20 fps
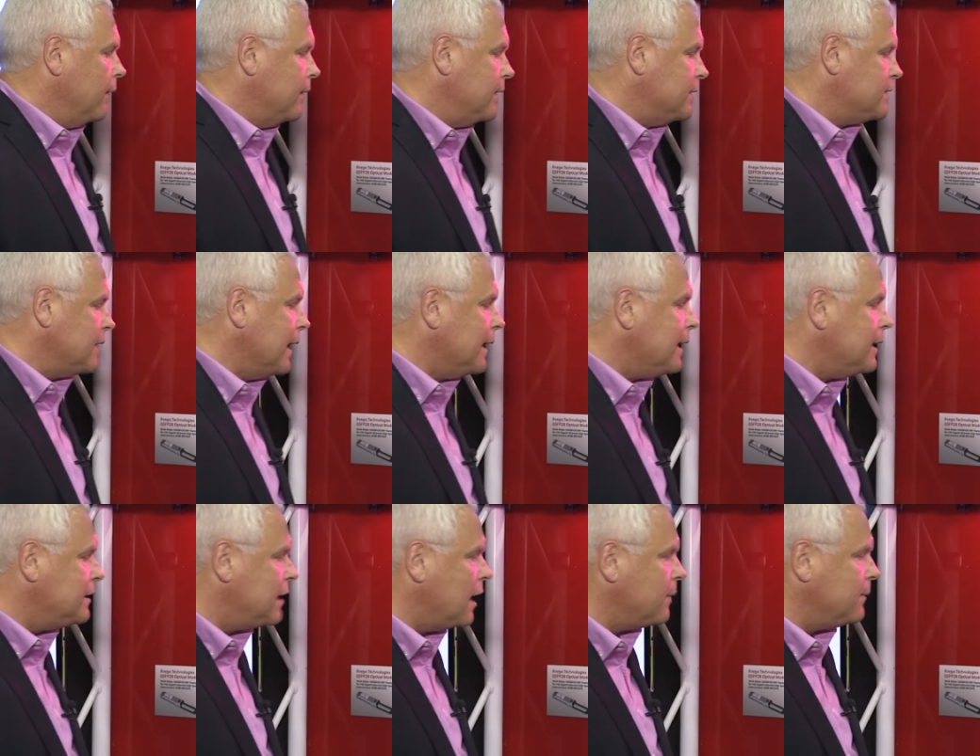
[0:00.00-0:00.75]
The
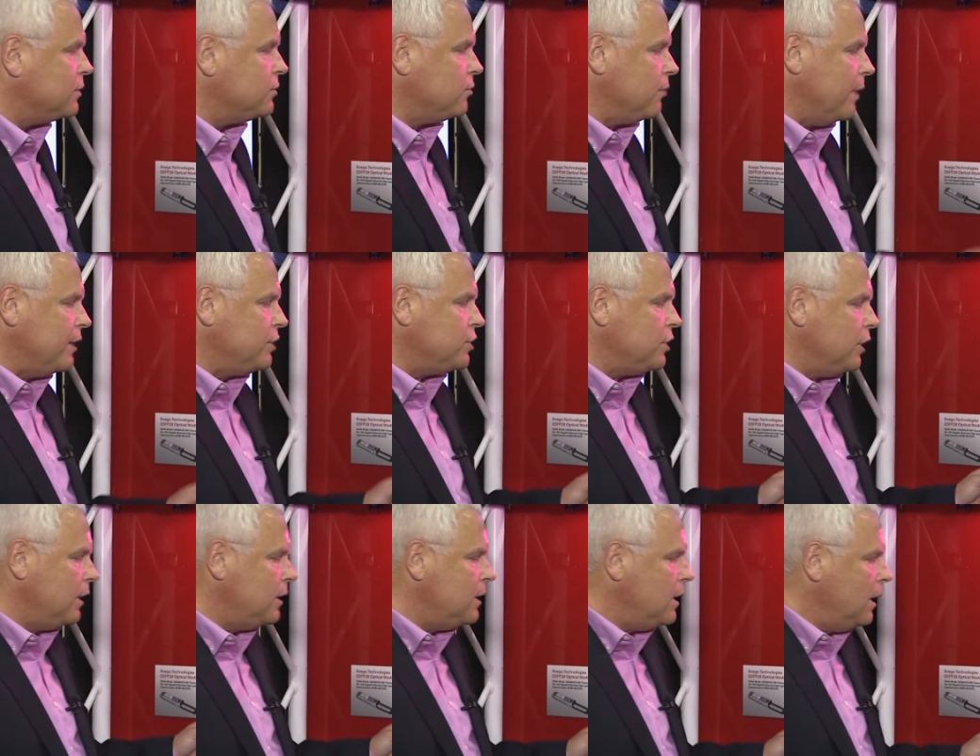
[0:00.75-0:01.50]
second
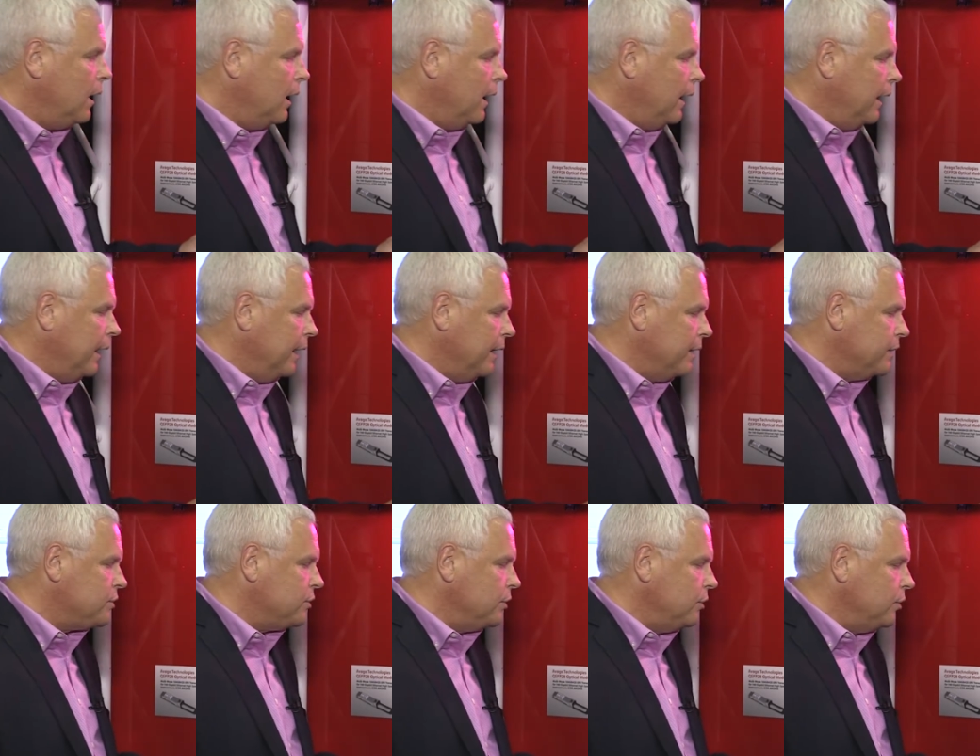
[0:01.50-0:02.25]
demonstration
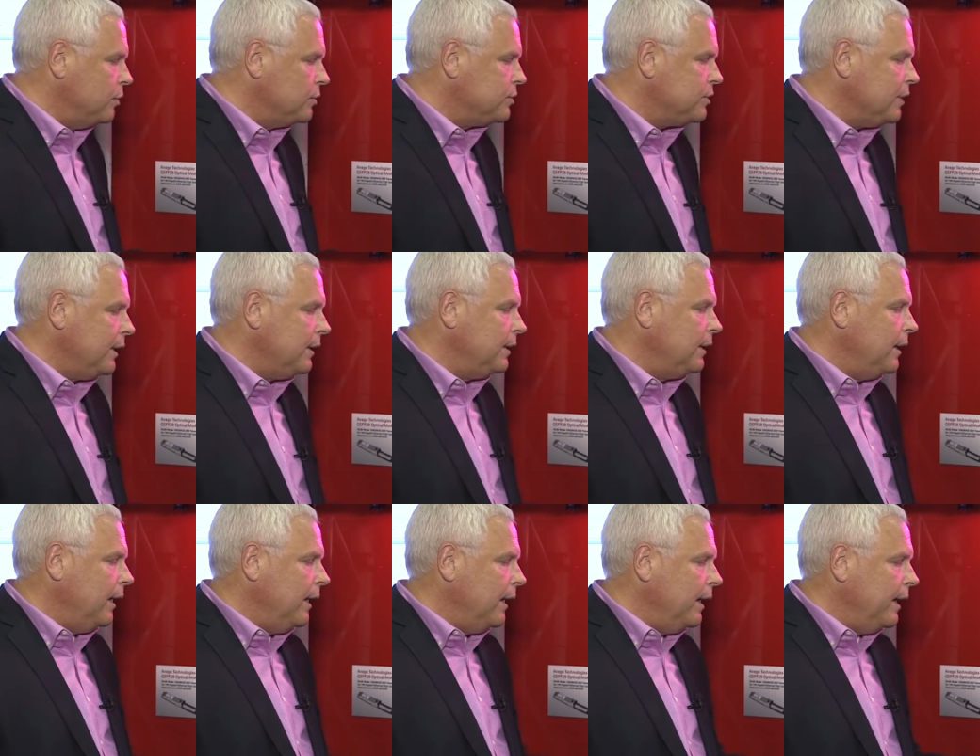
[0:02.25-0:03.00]
is using